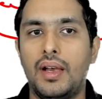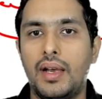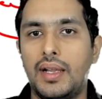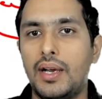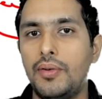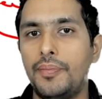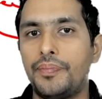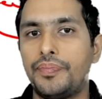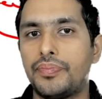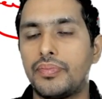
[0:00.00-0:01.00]
Now,
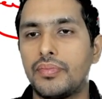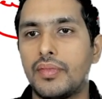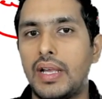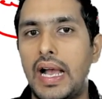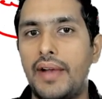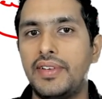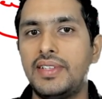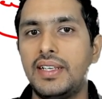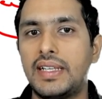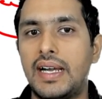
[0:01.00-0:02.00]
having
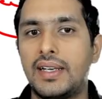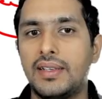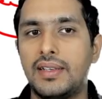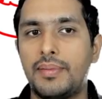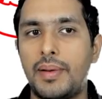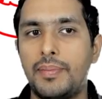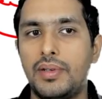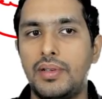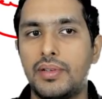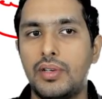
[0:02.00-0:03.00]
said that,
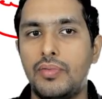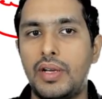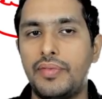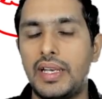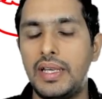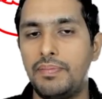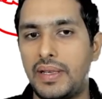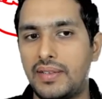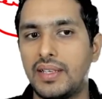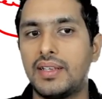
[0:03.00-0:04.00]
remember one very
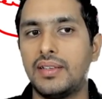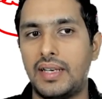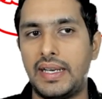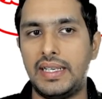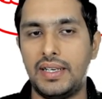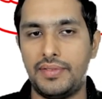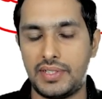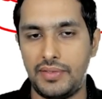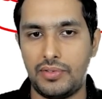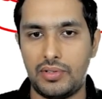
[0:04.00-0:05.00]
basic idea which
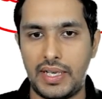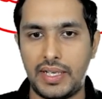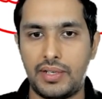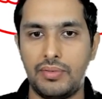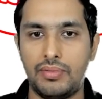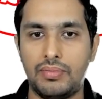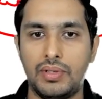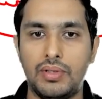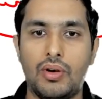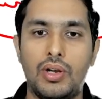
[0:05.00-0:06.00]
I would like you
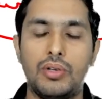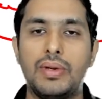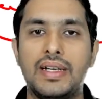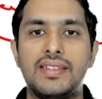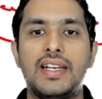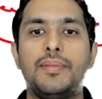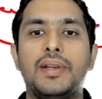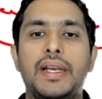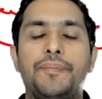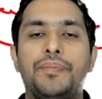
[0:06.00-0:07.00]
all to understand
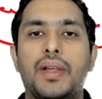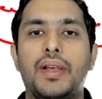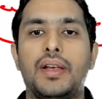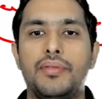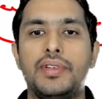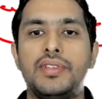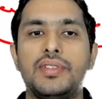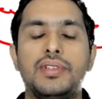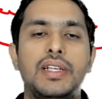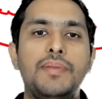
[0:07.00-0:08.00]
today, which is
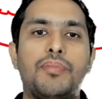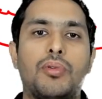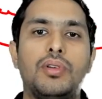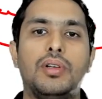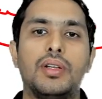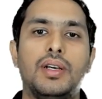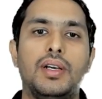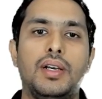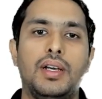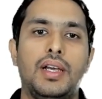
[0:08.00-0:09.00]
certainly important.
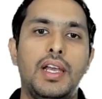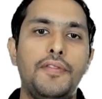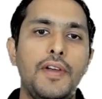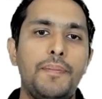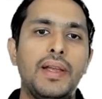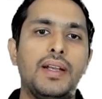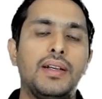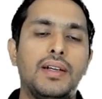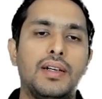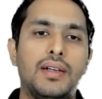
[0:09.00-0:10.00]
If I pick
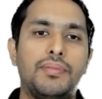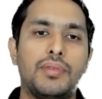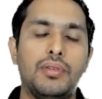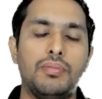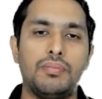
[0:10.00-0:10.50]
the